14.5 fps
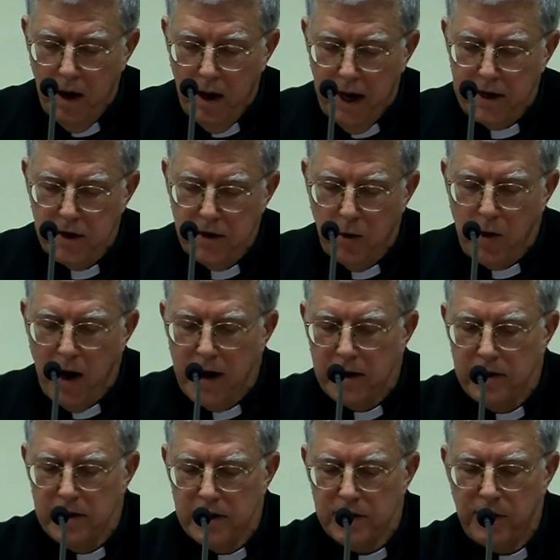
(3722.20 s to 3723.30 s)
I could go on
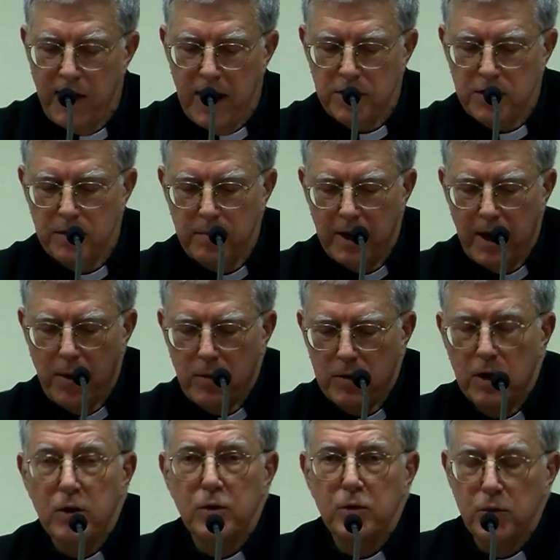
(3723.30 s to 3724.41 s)
in this fashion, but I will
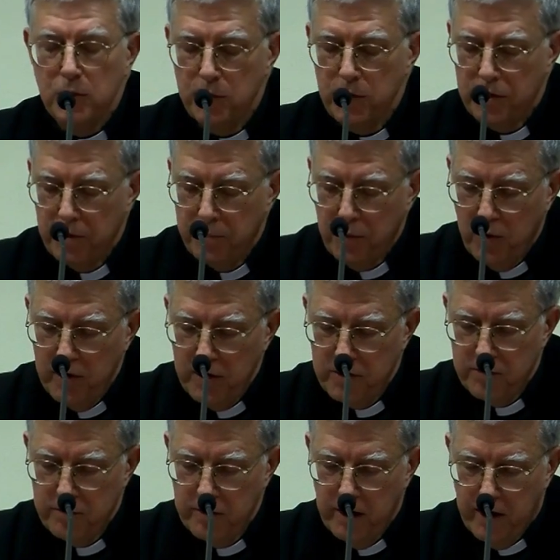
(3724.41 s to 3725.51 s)
conclude with a
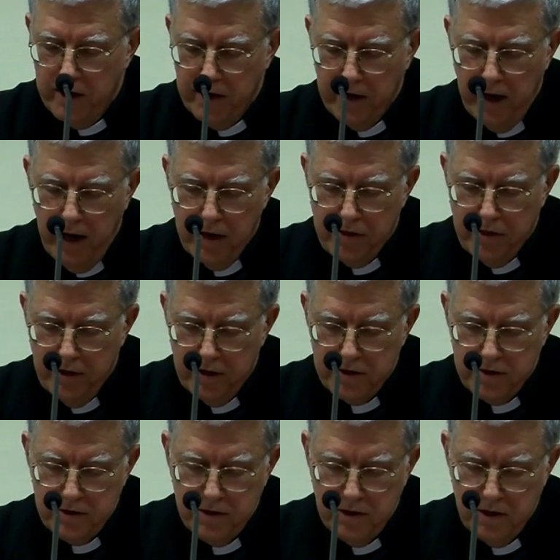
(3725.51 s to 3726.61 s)
point regarding
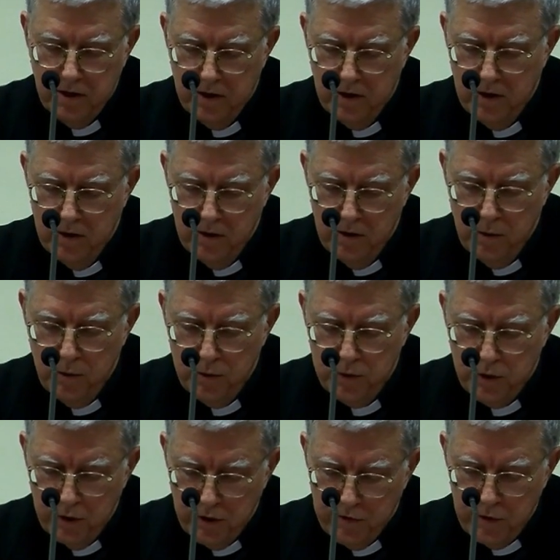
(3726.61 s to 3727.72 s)
ethics, whose
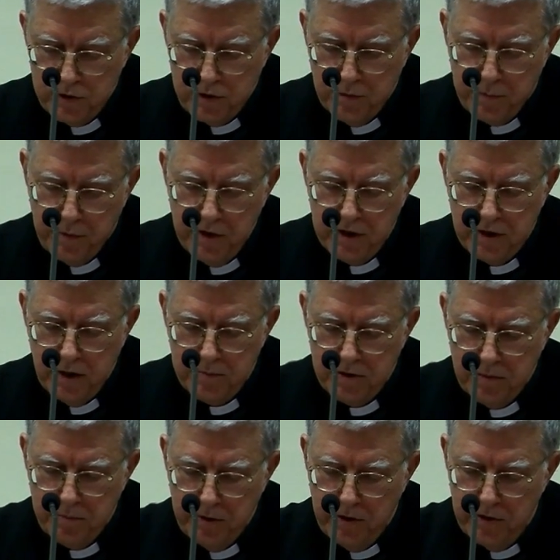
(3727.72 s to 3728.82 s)
universal precepts
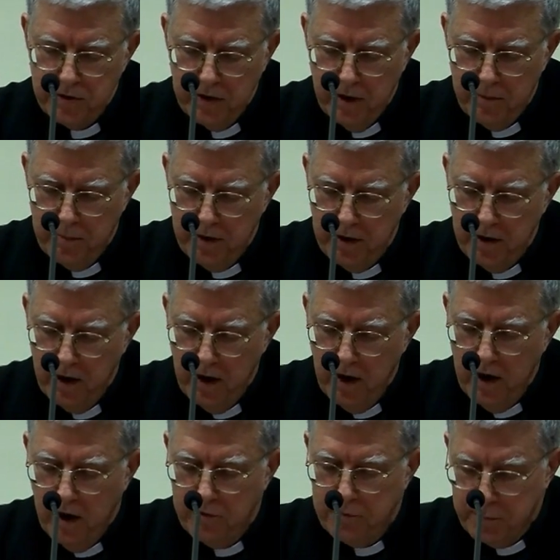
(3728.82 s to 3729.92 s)
appear to have been
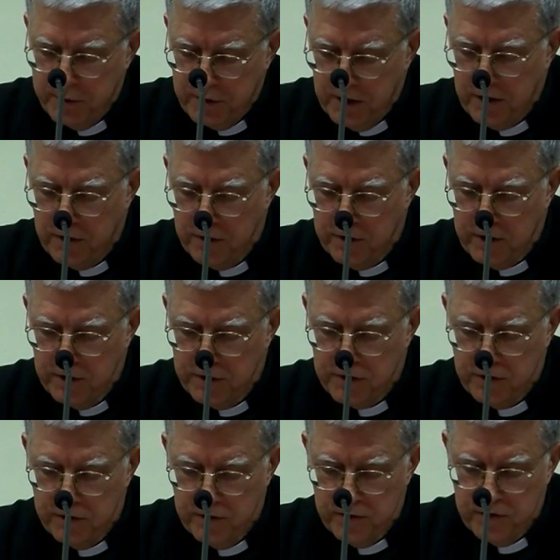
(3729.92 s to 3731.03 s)
of particular
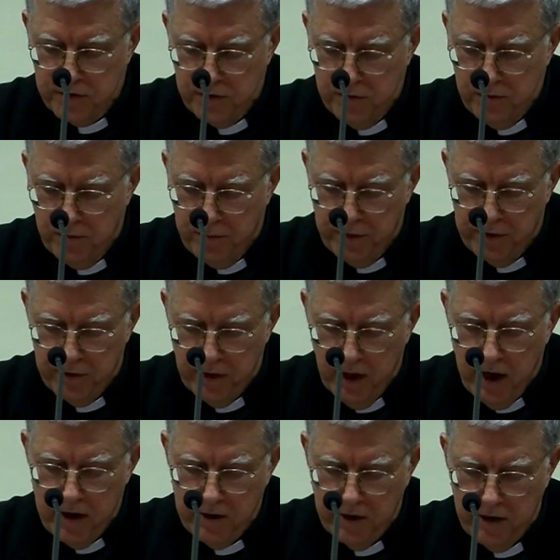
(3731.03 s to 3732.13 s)
concern to Bernard
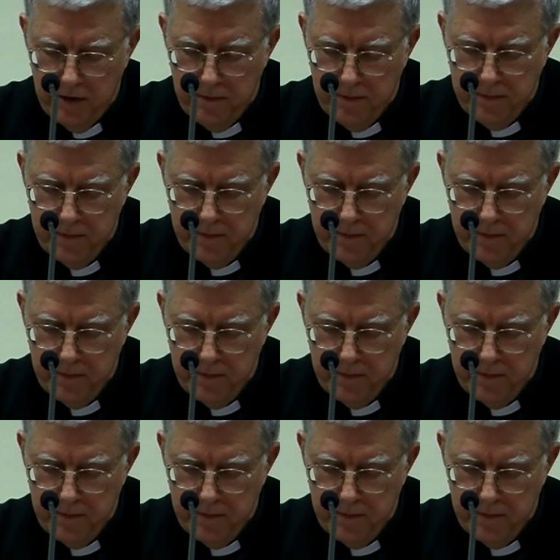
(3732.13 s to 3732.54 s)
Lonergan.